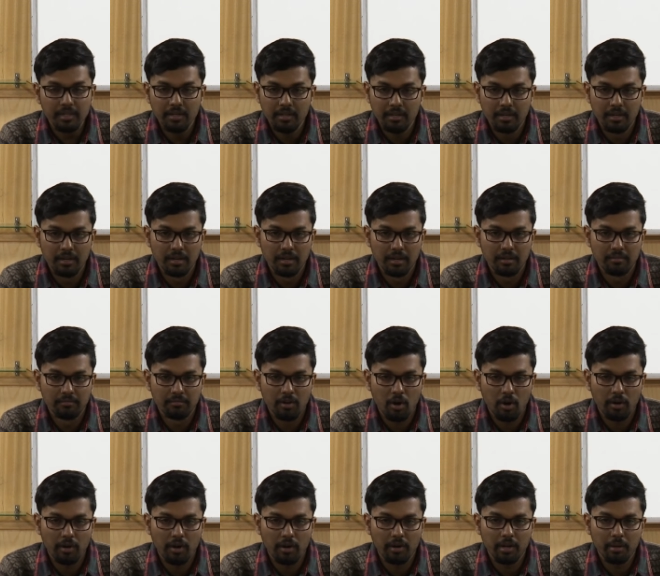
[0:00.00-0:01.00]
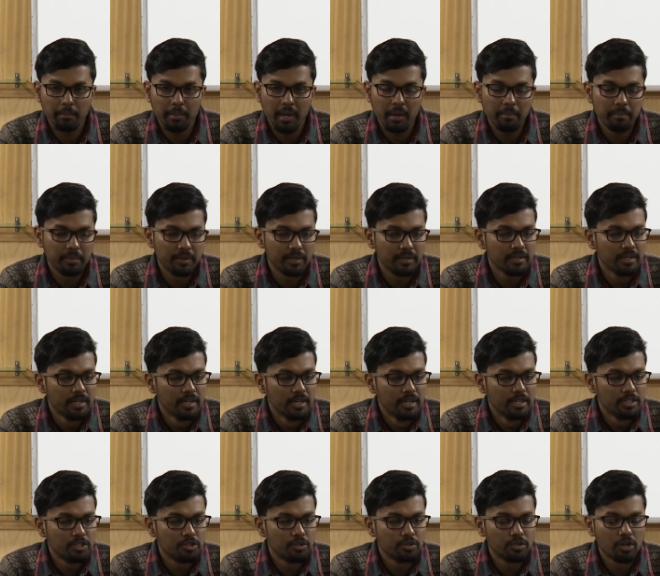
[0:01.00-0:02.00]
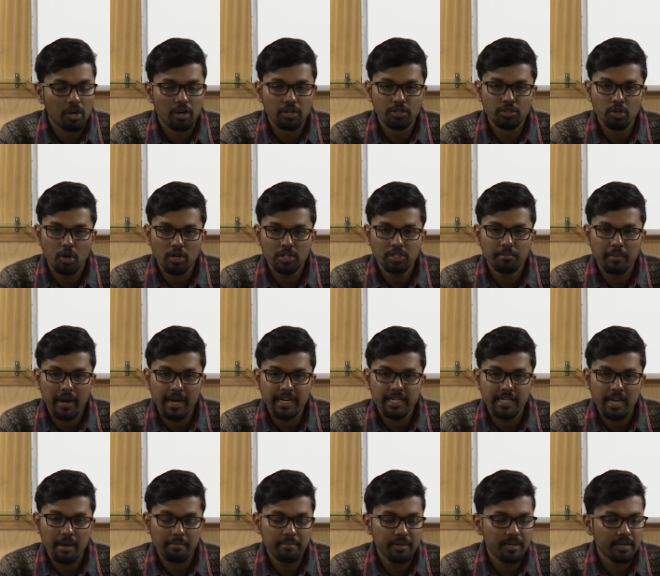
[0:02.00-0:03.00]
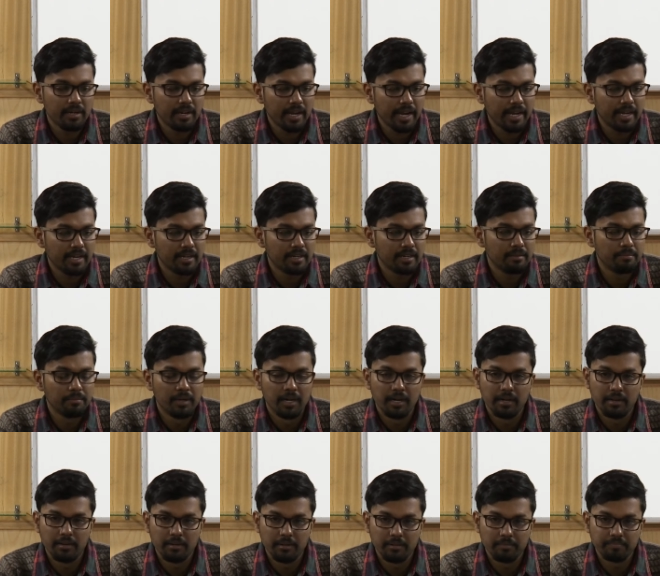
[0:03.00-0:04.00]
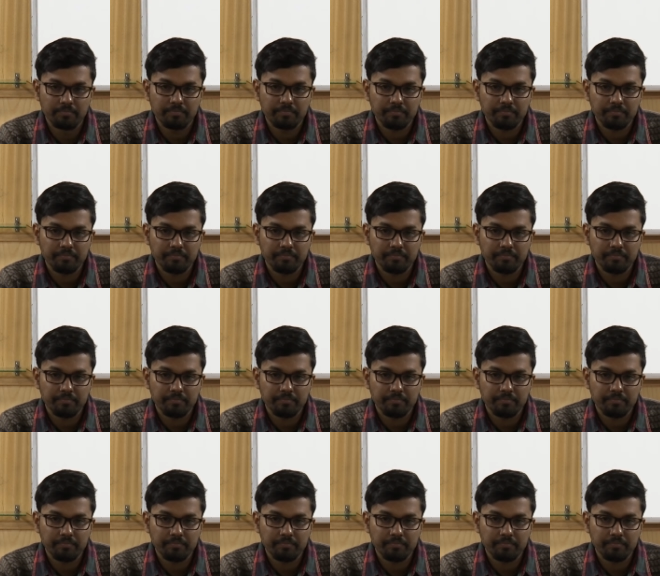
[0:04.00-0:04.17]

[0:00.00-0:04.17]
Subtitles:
on a paper, so the dot might appear like a